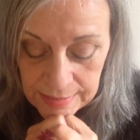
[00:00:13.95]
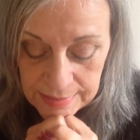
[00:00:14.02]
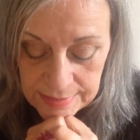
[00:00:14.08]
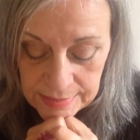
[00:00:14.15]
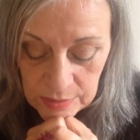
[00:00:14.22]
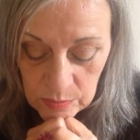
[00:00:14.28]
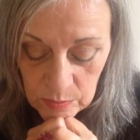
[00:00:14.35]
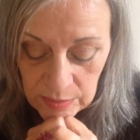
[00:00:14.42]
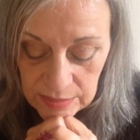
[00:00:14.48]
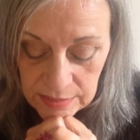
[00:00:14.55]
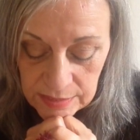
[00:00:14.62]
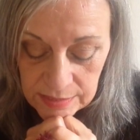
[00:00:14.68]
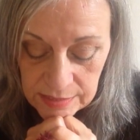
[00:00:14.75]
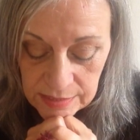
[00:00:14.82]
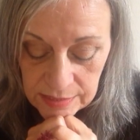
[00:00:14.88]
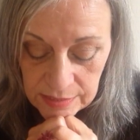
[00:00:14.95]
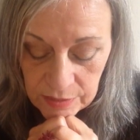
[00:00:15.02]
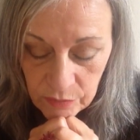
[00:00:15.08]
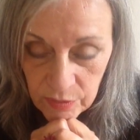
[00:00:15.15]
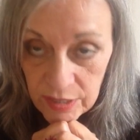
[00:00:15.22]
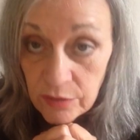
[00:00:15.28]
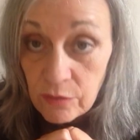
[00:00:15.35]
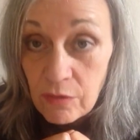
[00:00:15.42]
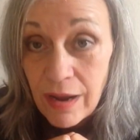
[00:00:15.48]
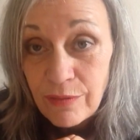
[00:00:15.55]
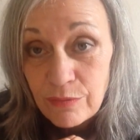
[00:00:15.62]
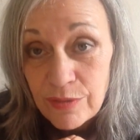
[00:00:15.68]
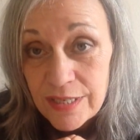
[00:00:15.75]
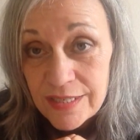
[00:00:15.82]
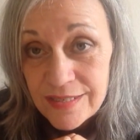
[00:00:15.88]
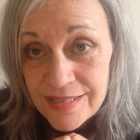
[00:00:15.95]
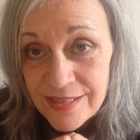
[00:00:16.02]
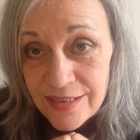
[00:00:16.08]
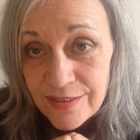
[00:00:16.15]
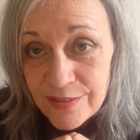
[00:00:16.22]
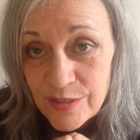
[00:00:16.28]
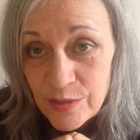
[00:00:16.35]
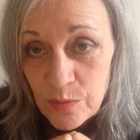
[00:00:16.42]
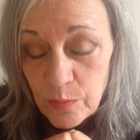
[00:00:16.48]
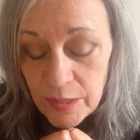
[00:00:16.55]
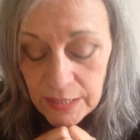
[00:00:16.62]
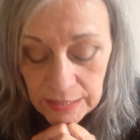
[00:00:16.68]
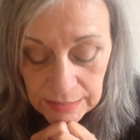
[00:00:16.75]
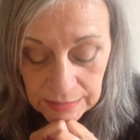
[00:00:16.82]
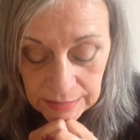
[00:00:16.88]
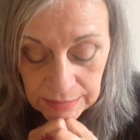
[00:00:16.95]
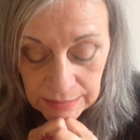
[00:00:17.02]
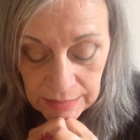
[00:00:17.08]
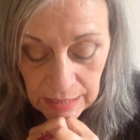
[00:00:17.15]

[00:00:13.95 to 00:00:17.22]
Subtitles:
so it's a great grounded start of the week,